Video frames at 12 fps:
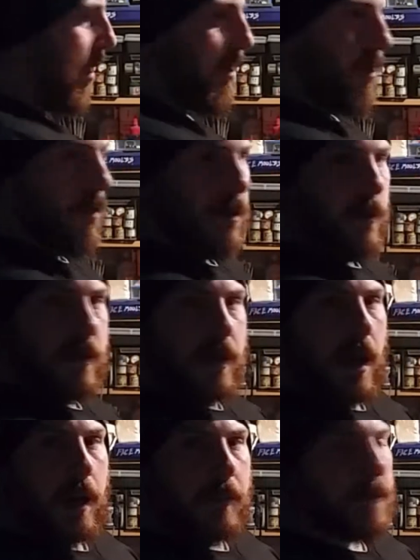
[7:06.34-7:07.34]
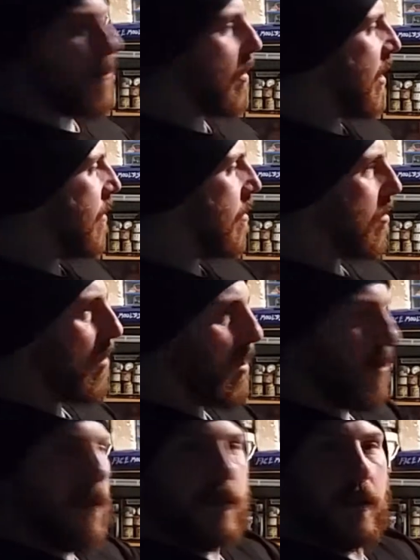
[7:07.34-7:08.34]
it has a lot to do with time. Again, the sun
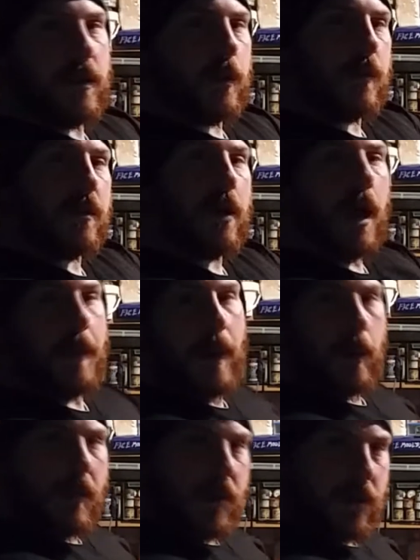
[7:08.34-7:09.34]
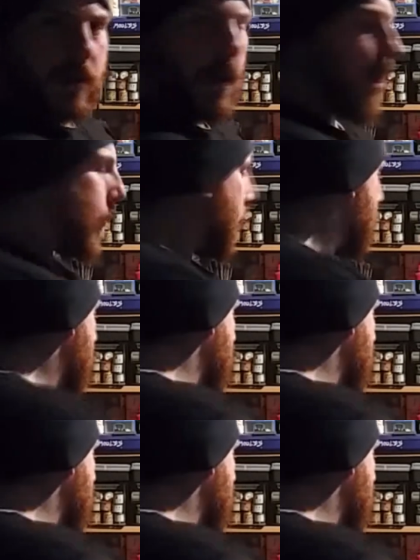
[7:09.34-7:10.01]
has an awful lot to do with time, how we measure time.